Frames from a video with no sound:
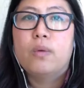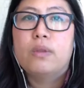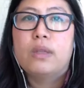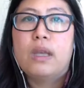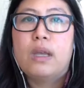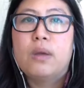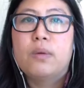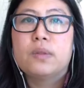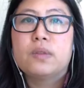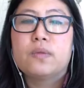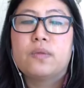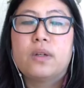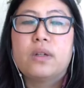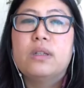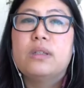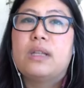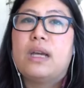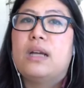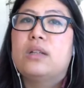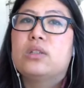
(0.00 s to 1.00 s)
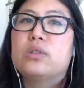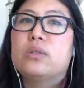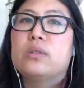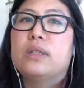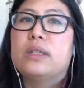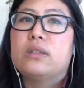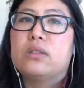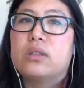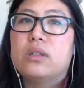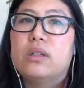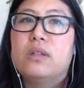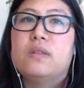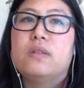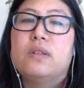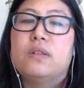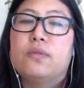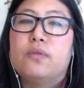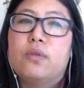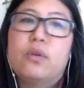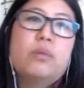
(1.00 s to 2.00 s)
it was very natural they turned
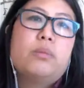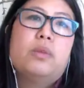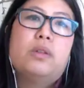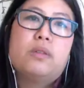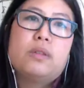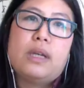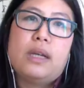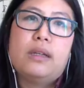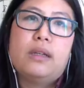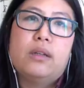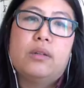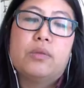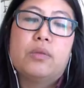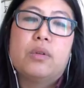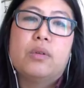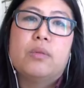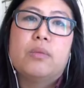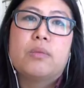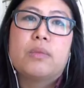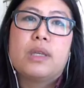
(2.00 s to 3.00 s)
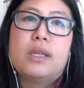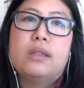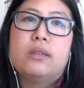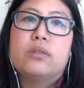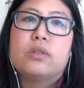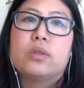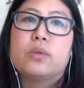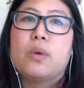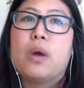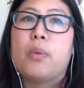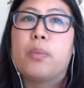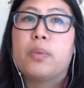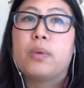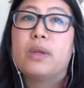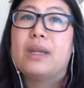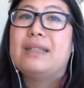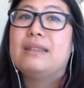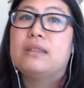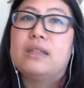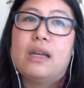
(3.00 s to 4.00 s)
their formal dining room into a
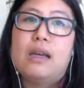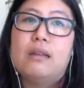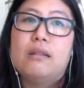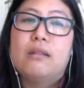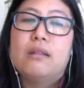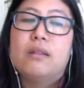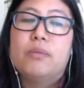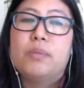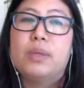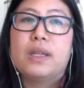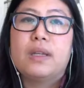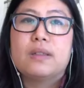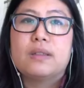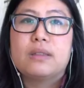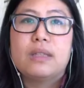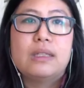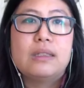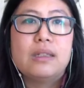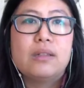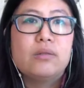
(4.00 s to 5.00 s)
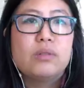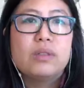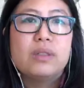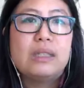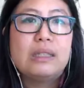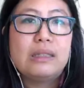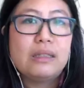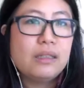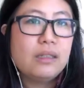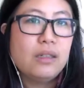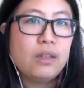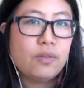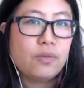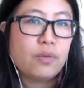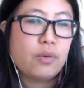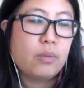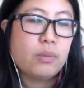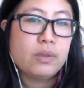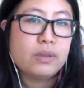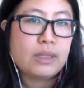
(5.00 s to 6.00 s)
play den because they didn't really need a
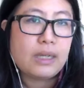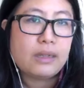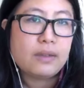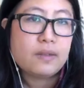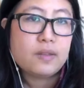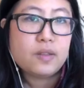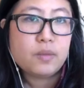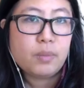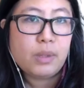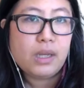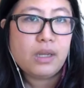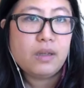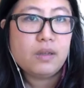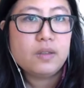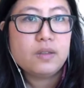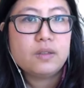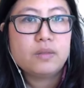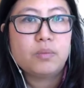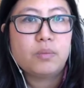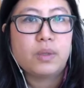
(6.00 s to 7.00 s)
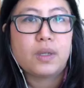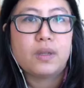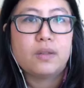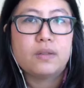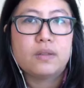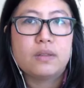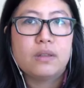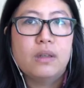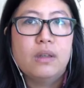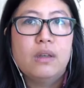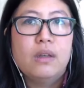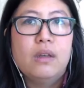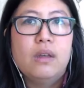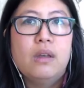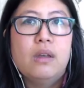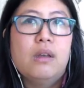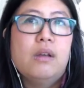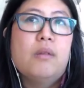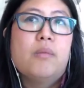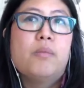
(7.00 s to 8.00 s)
formal dining space, because
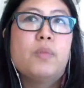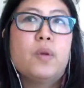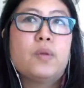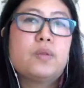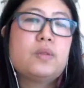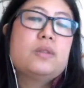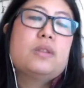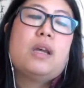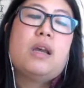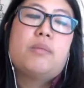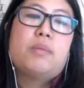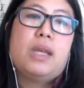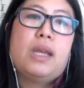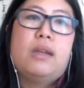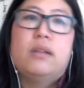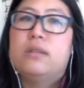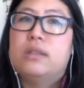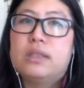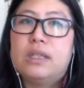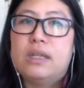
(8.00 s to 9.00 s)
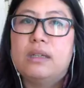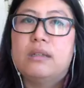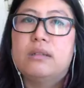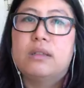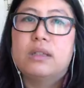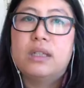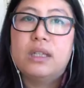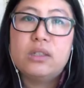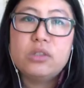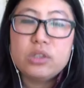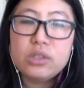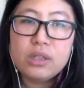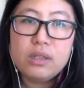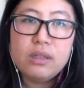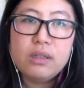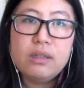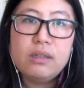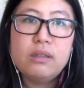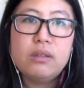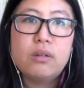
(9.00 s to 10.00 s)
most of the time they entertain in the
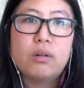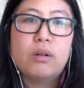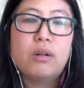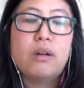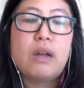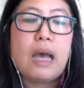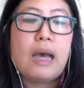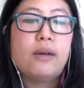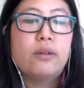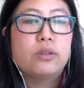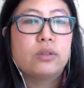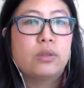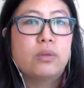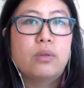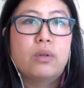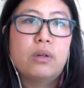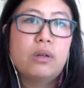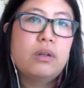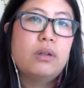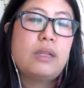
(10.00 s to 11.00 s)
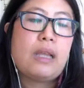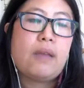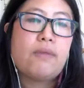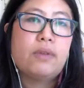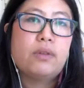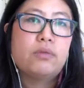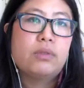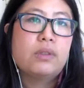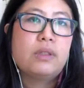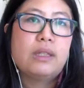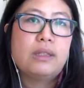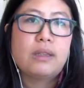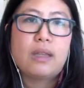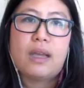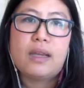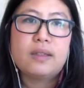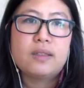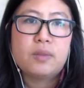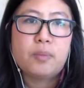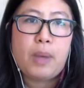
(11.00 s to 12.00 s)
kitchen or outdoor. They have a really
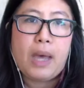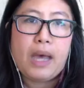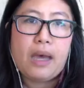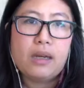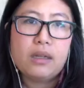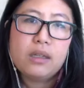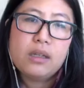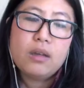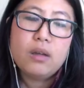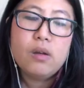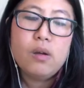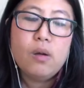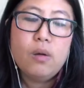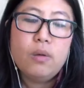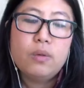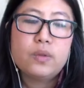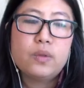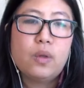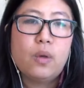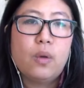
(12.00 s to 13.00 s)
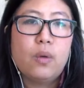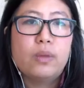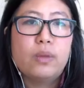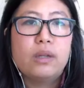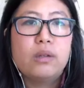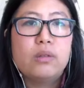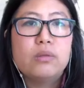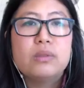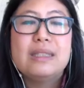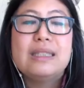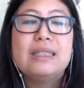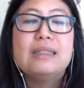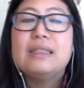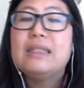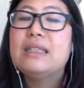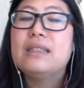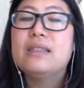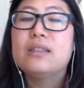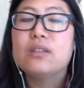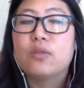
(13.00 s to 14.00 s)
nice patio, so they don't really
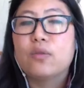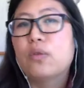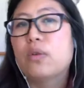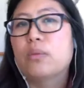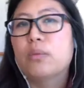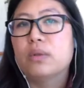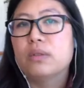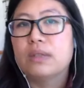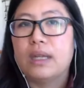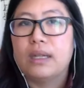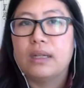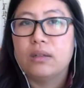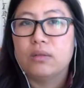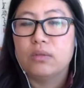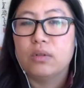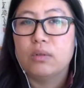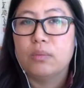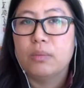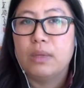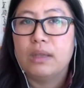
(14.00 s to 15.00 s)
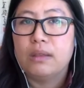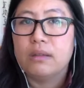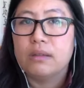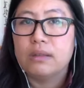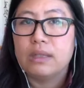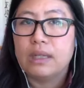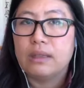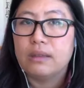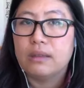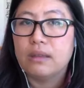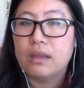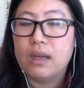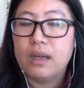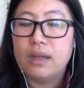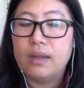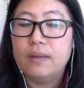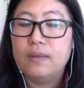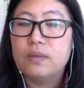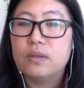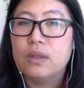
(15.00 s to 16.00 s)
need a formal dining room in their daily
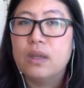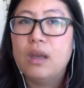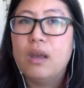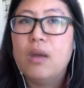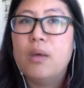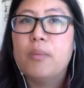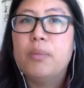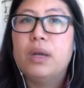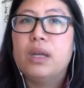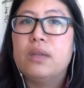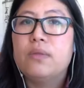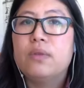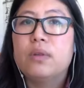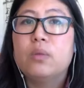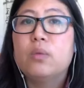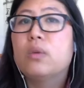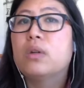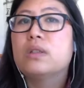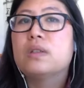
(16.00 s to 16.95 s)
lives. But if we were to